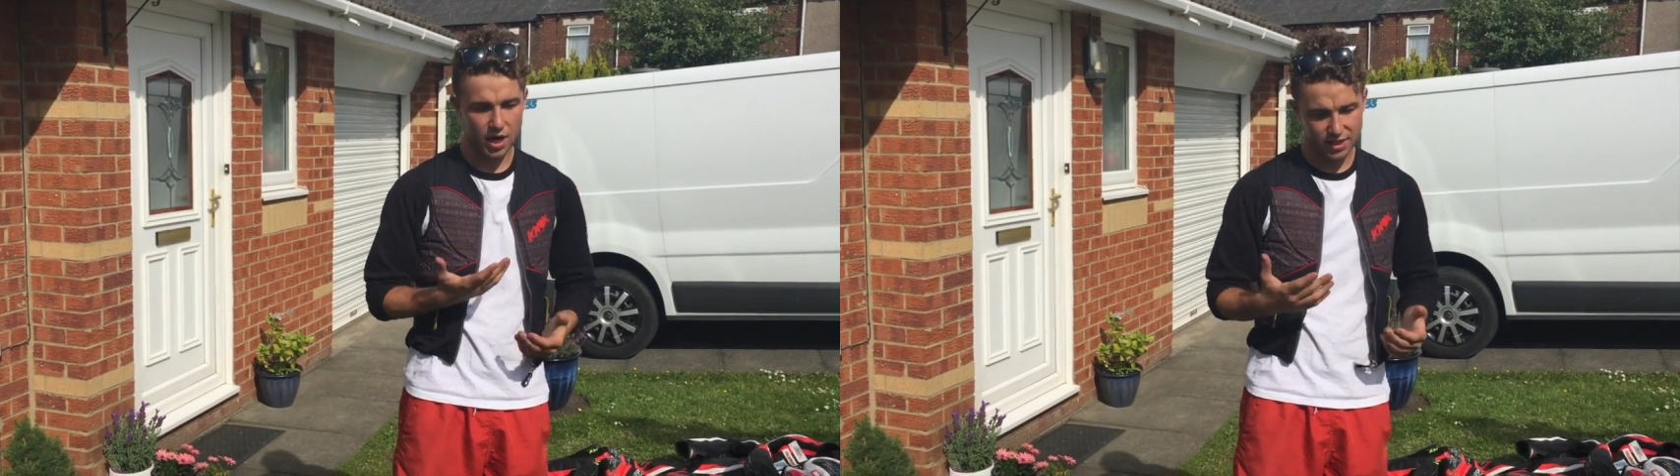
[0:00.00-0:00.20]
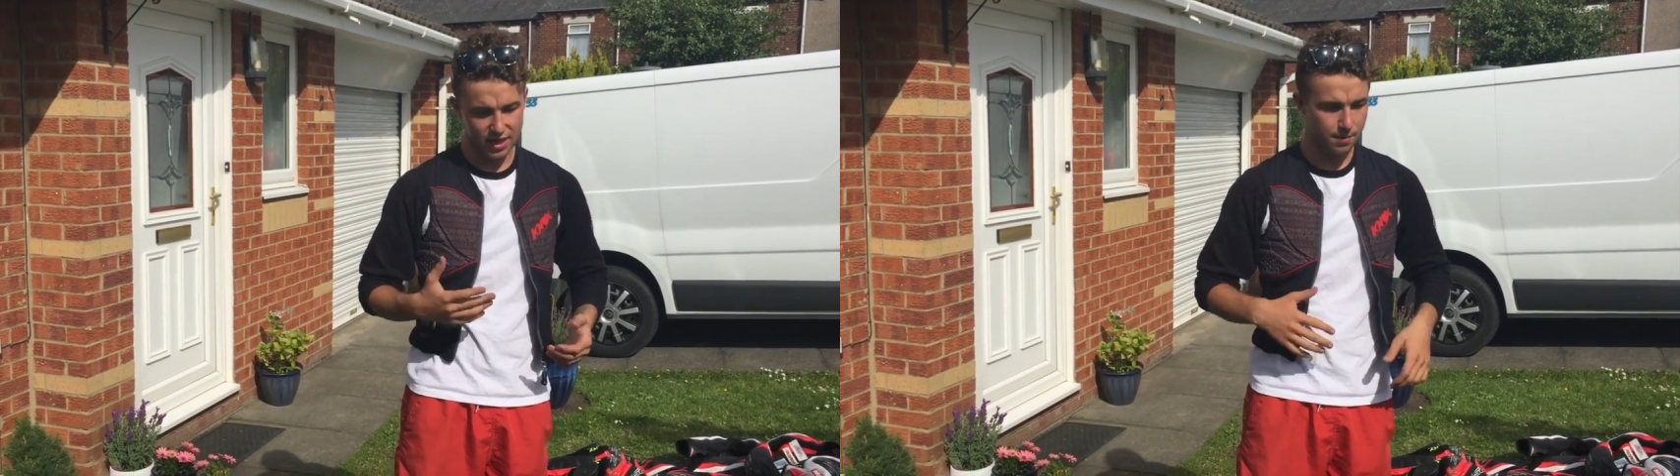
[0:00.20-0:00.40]

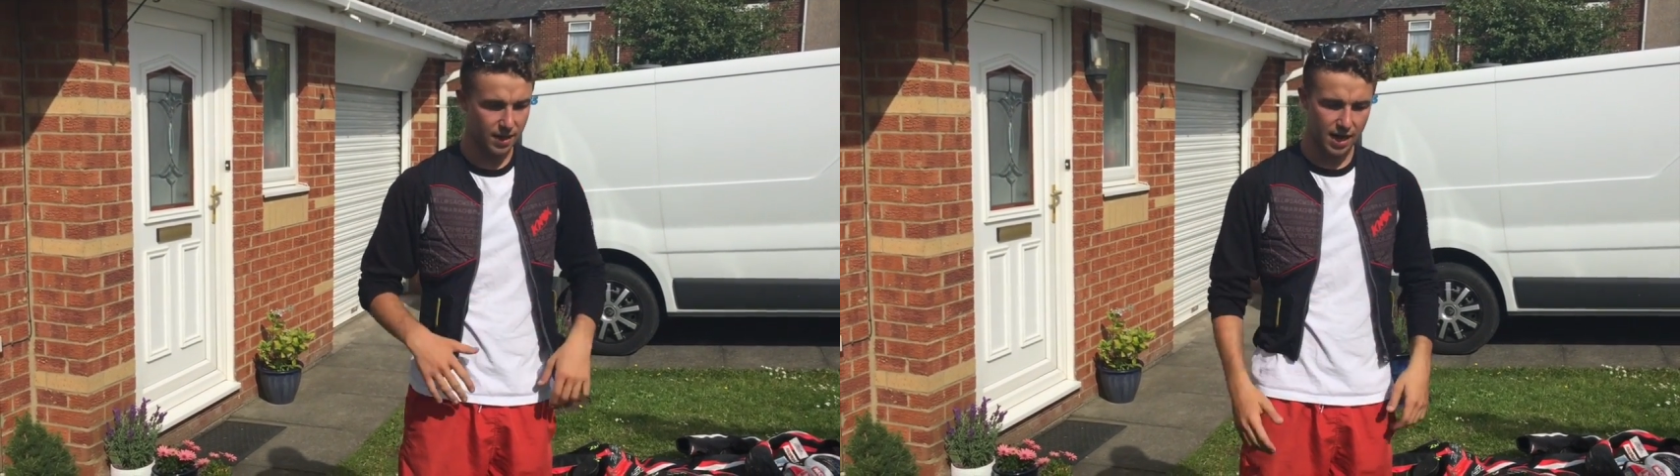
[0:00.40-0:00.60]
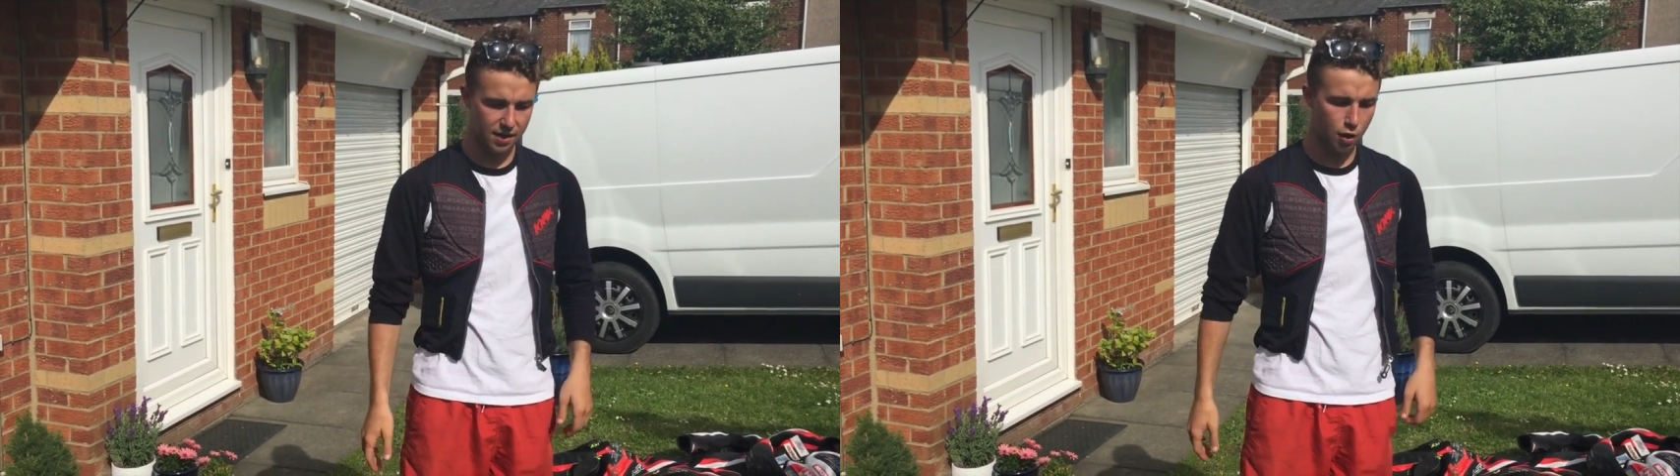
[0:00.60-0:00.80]
Same
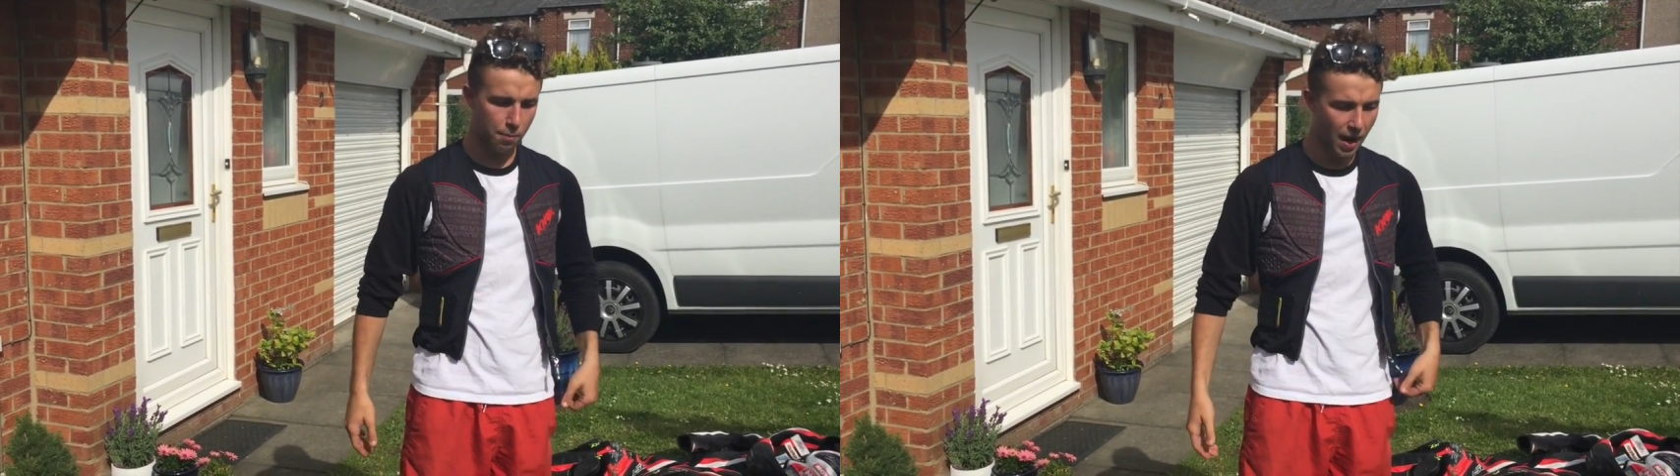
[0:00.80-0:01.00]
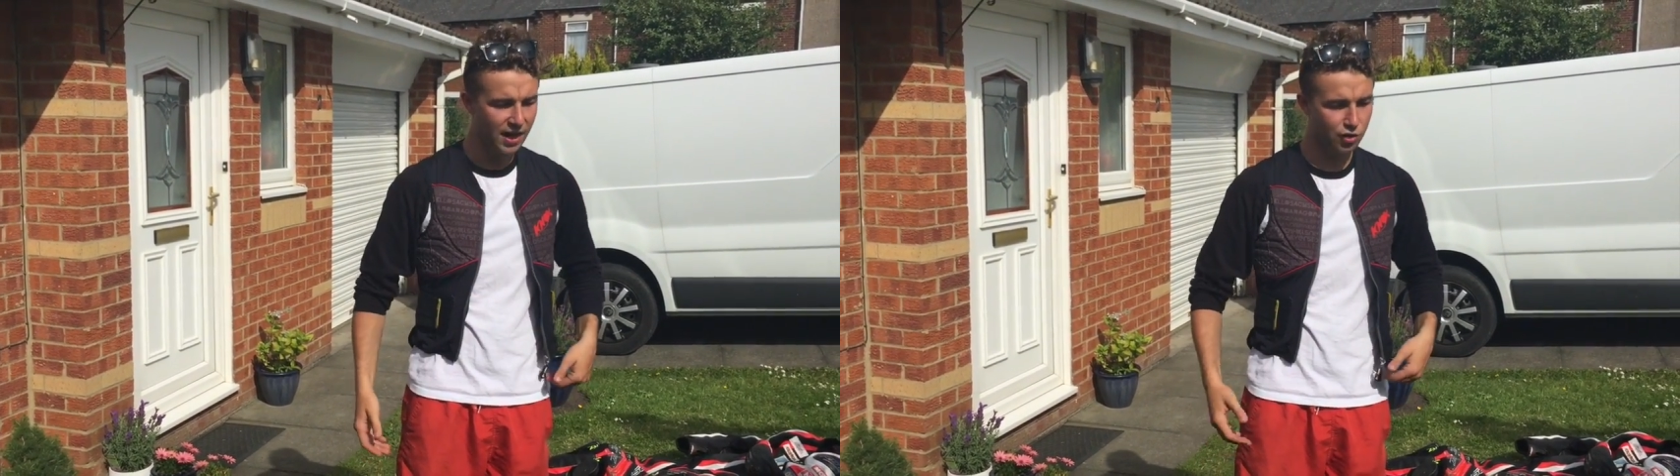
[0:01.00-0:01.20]
again,
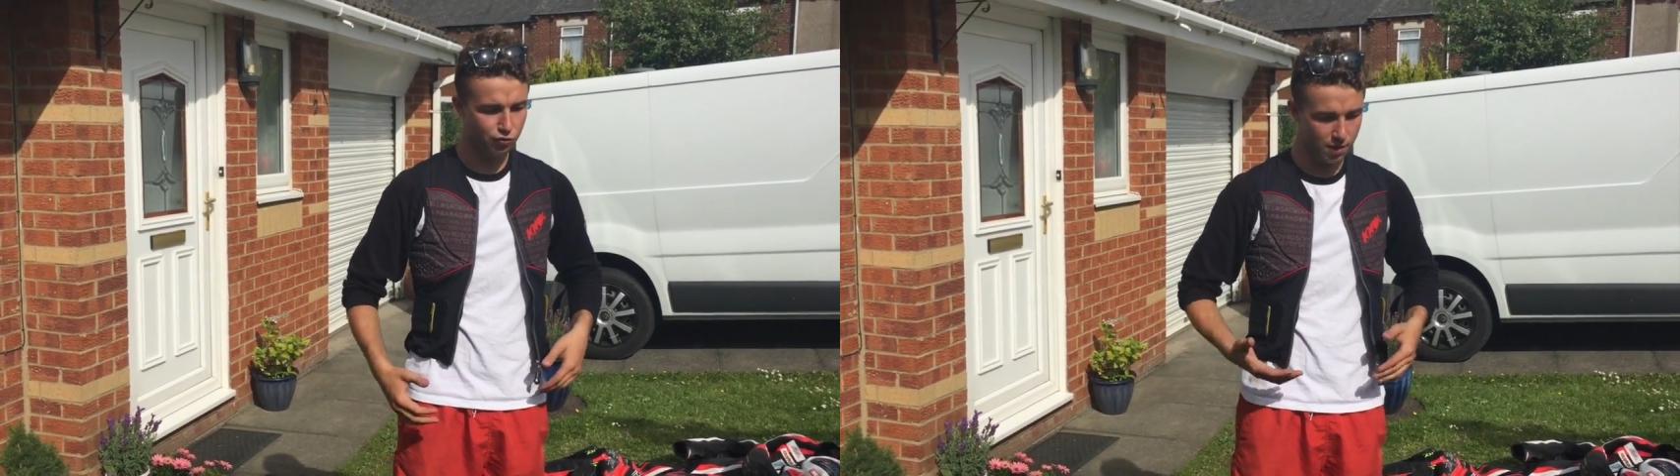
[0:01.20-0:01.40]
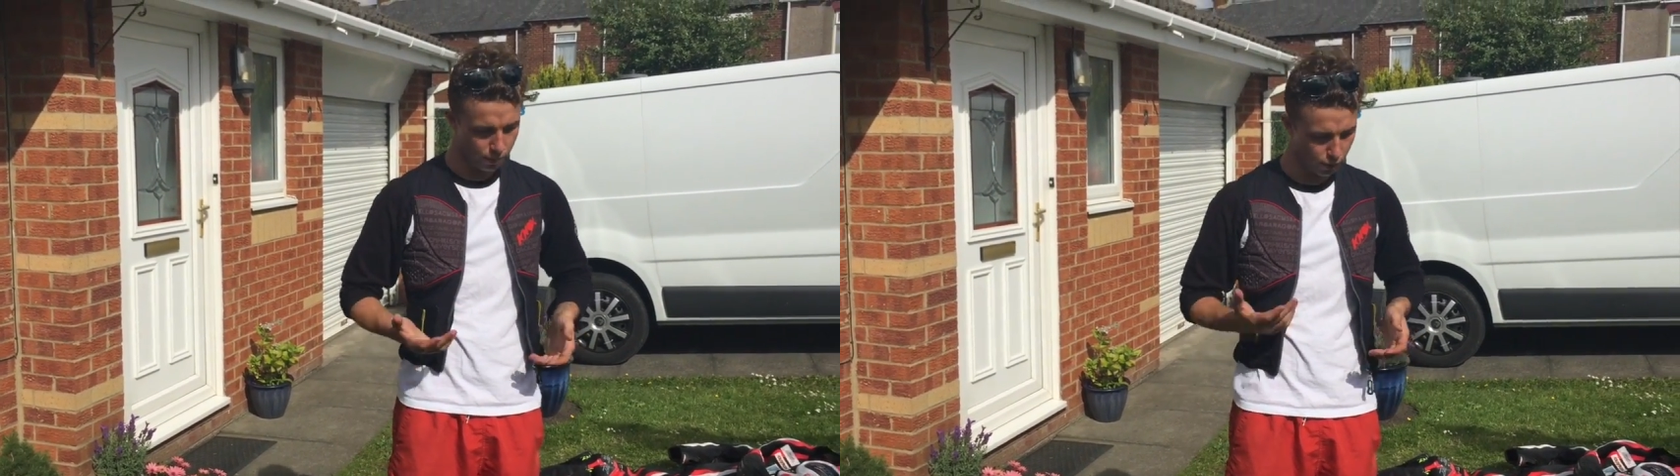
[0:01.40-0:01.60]
not mandatory,